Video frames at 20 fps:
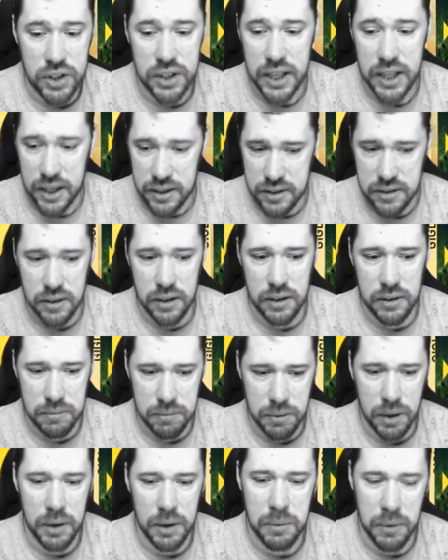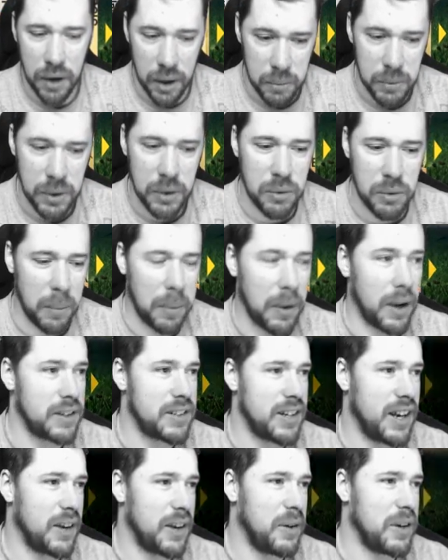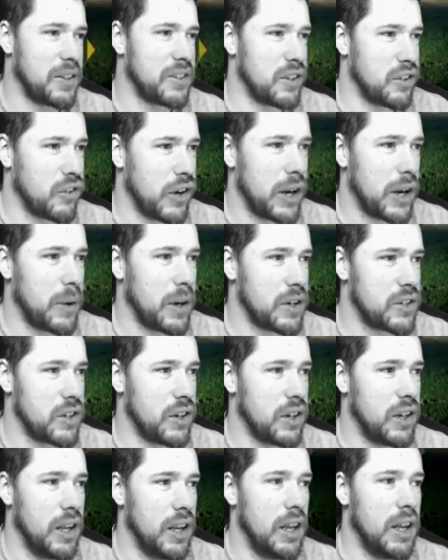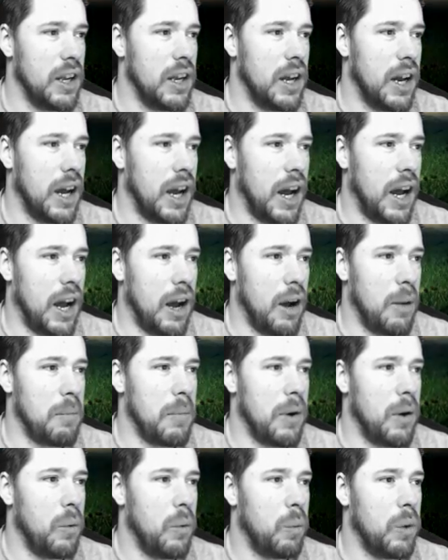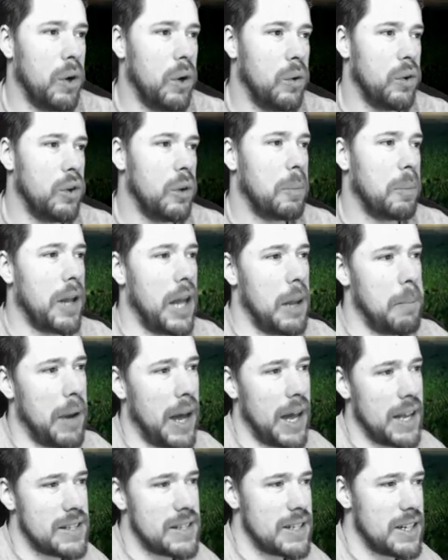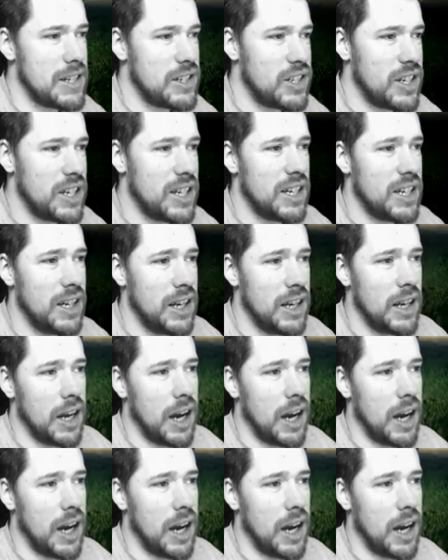Yes, I will reply to that question. Great question. Will you play PES this year?